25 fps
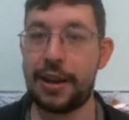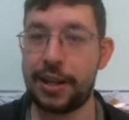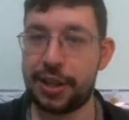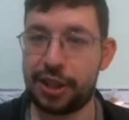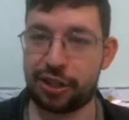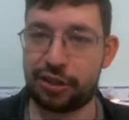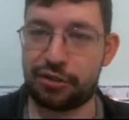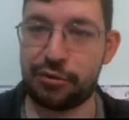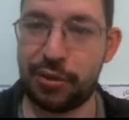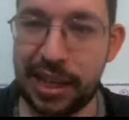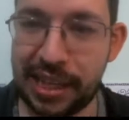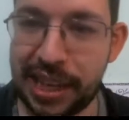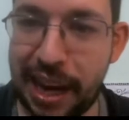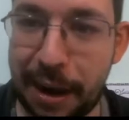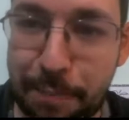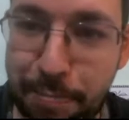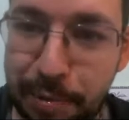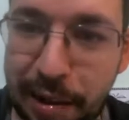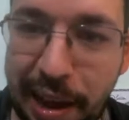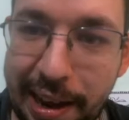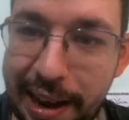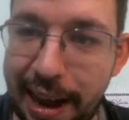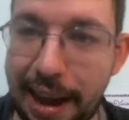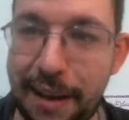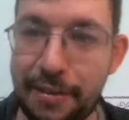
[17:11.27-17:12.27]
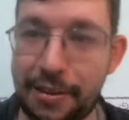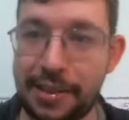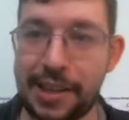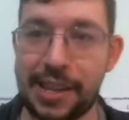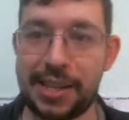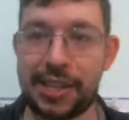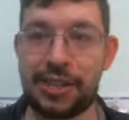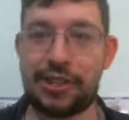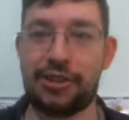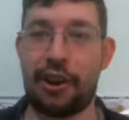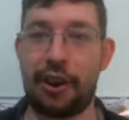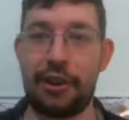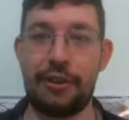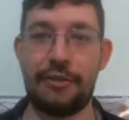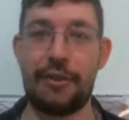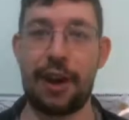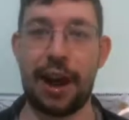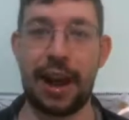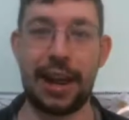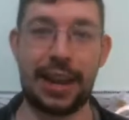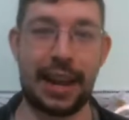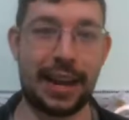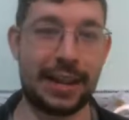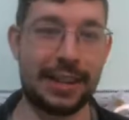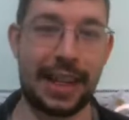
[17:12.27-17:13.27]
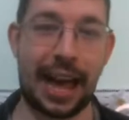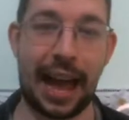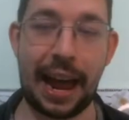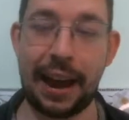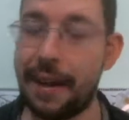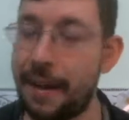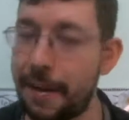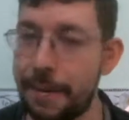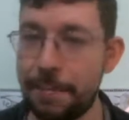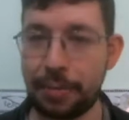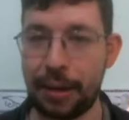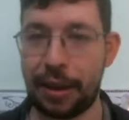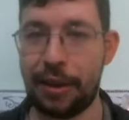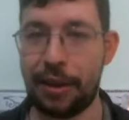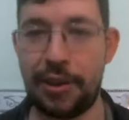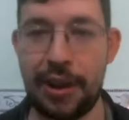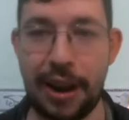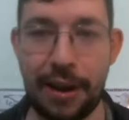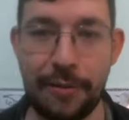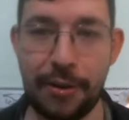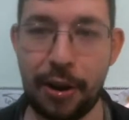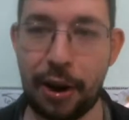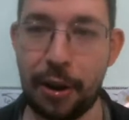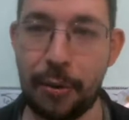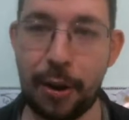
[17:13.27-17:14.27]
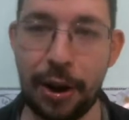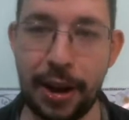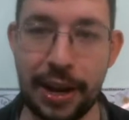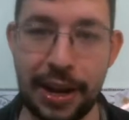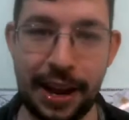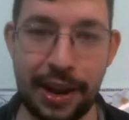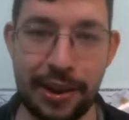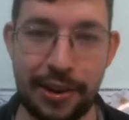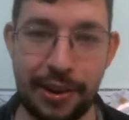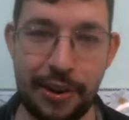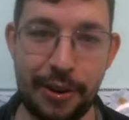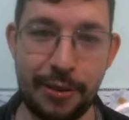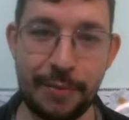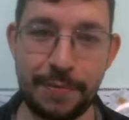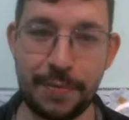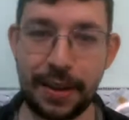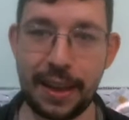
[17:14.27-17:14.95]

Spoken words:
squeeze that blood out of the stone right like that, and you never know what hit you.